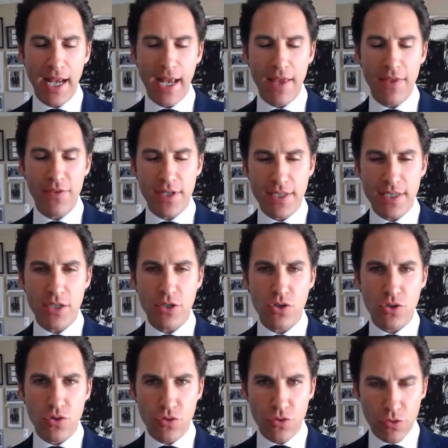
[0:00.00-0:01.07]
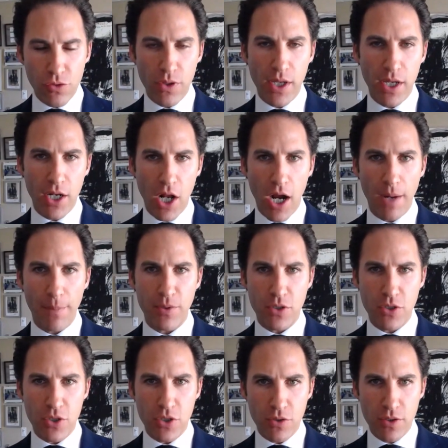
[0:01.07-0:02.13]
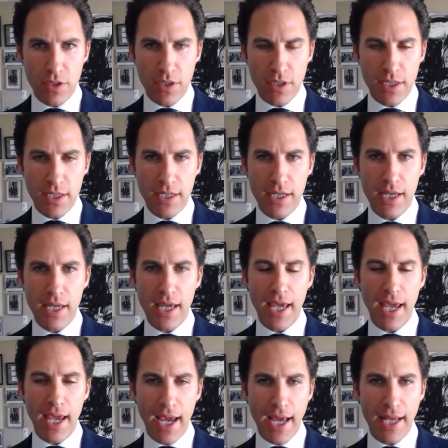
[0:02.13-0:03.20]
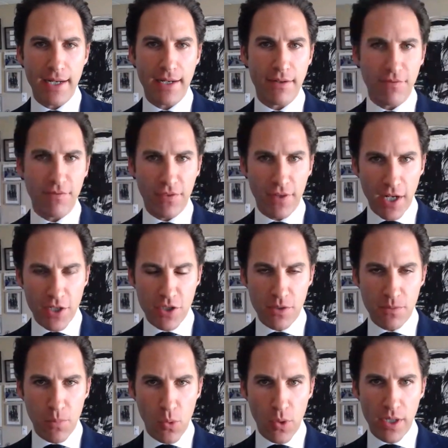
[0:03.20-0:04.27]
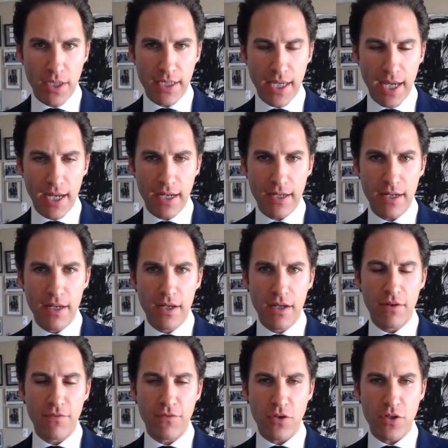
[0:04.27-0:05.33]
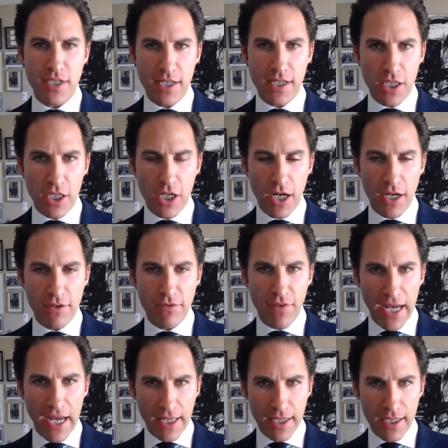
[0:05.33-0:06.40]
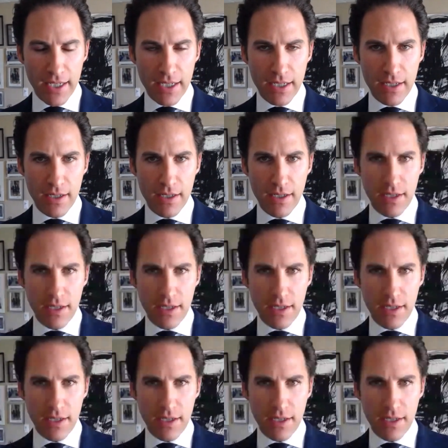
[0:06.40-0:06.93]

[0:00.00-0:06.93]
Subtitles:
And this is truly an opportunity and an inflection point, Kate, for Silicon Valley